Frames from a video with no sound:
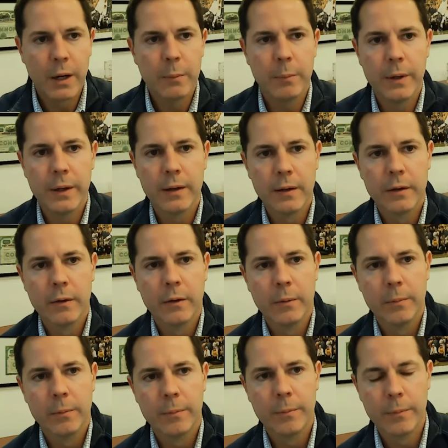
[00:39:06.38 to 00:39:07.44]
might be a
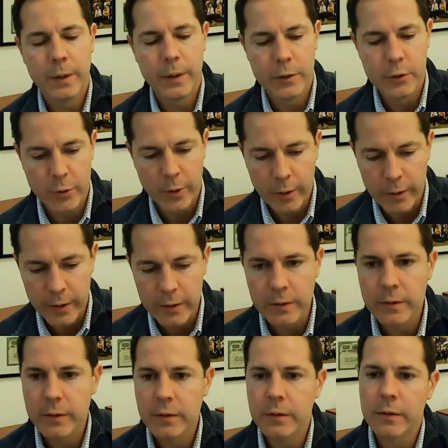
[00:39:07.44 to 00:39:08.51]
little
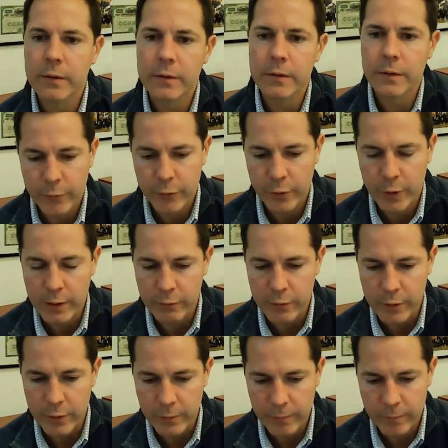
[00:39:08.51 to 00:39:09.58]
contrarian for any of
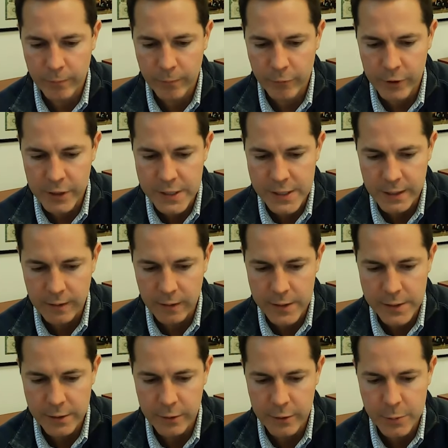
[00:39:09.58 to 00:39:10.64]
your VC
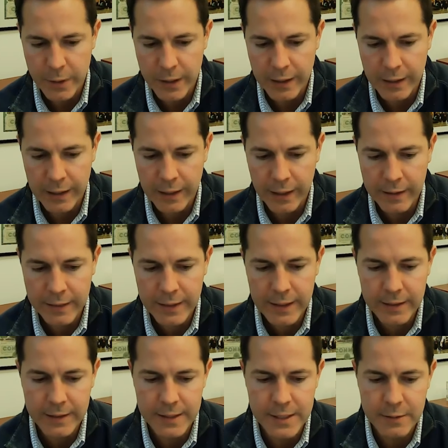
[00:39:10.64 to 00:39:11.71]
listeners, but I, I
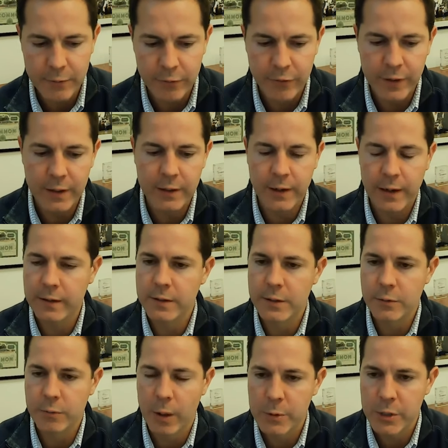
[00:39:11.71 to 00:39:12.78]
think this fintech
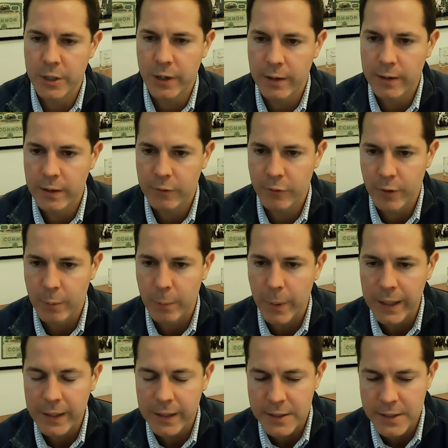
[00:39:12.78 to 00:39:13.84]
disruption idea for the
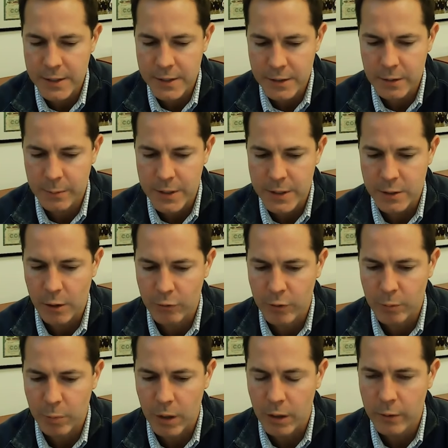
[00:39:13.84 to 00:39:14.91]
banking system is
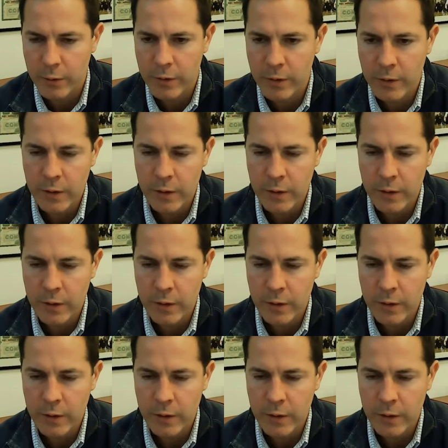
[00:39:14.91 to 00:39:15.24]
overblown.